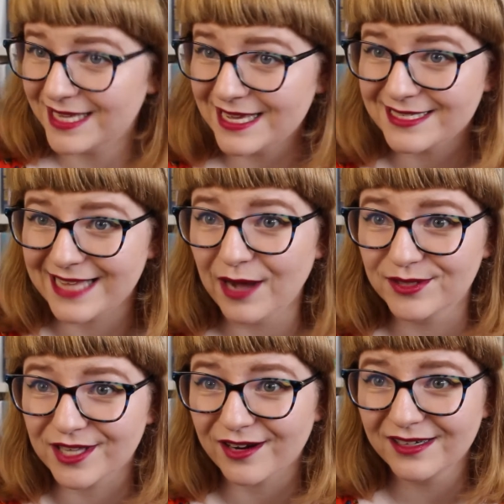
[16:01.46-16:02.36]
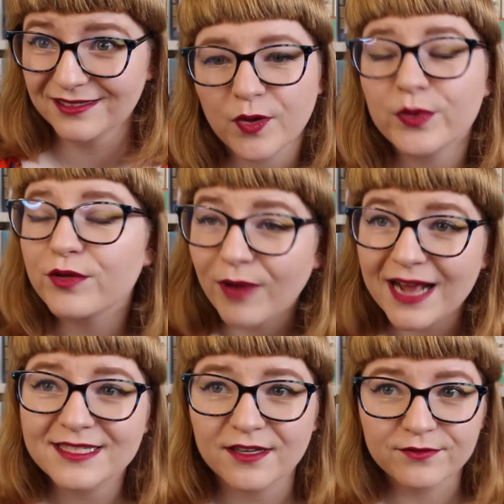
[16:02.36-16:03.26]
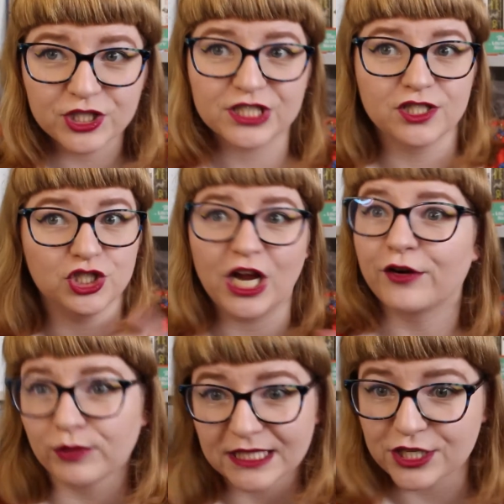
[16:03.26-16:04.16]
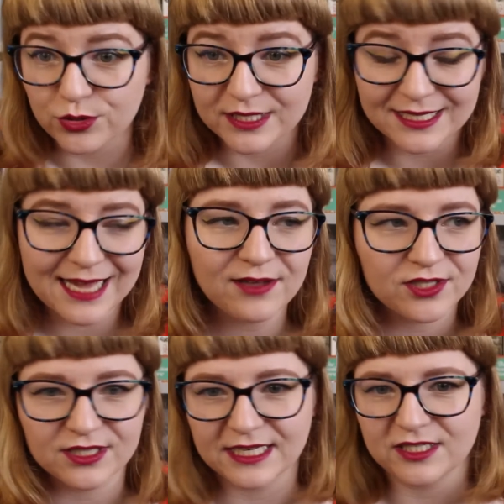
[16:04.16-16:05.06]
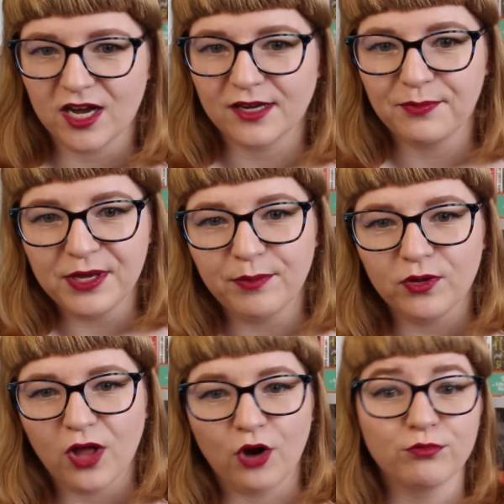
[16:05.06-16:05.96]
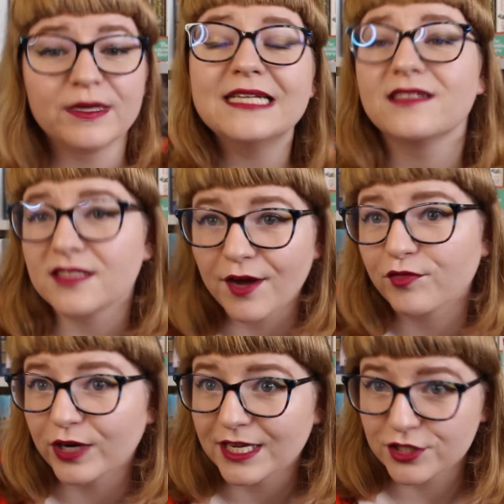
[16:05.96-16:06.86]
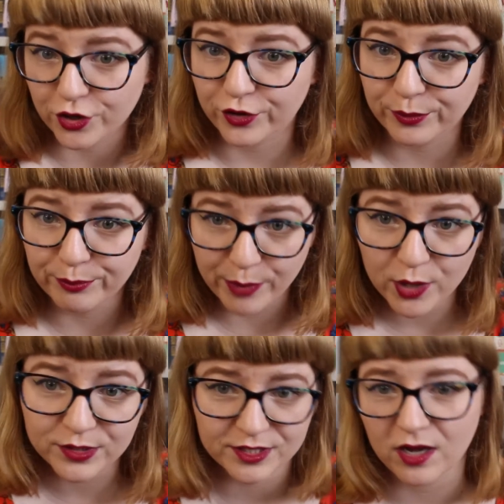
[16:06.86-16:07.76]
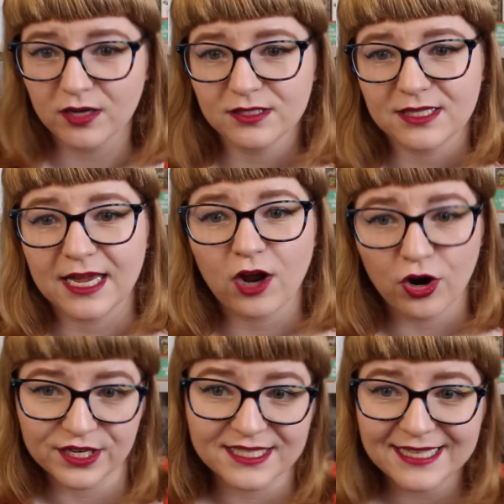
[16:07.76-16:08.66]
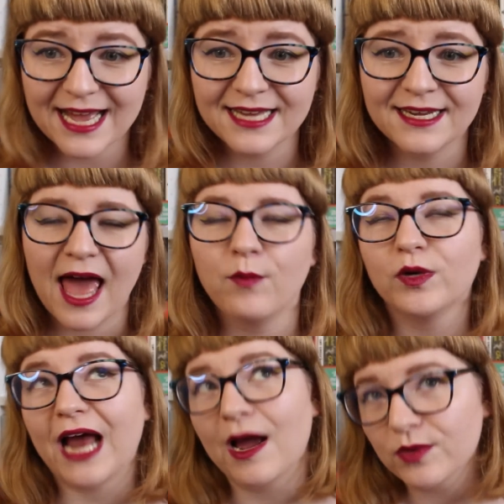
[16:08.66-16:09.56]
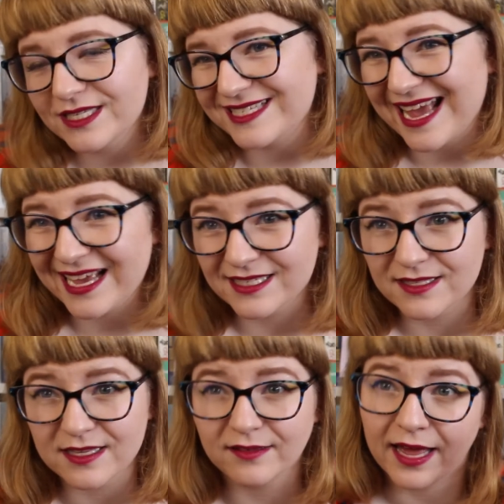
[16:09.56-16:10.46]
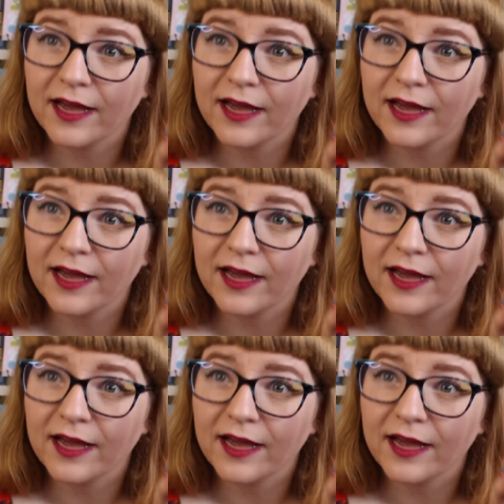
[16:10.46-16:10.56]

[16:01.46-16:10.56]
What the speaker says: his sounds are. With the rise of just generally using sounds on TikTok, people are rediscovering certain Bo songs like Art is Dead, and what I would say is the